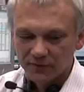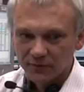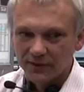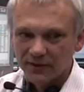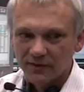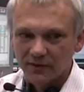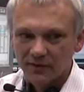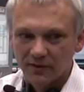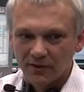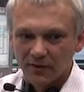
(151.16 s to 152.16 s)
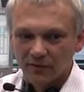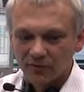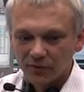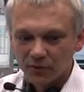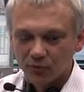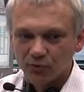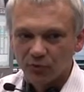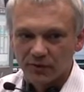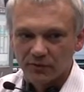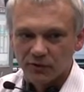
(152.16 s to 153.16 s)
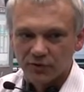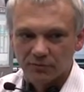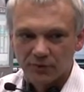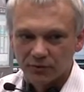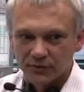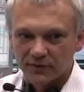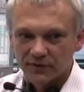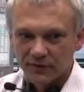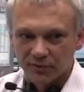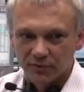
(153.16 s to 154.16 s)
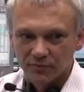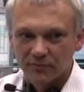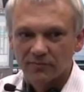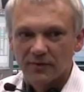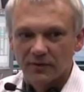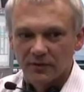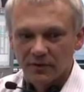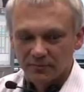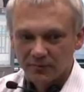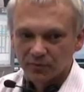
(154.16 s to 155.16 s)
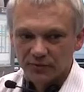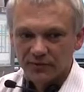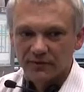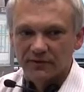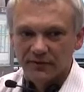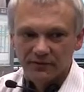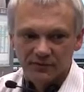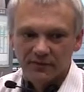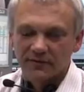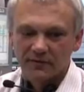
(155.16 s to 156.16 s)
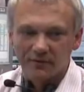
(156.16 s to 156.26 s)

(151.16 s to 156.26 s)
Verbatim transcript: is really a, a very close cooperation between Astrium, between the C N E S and E S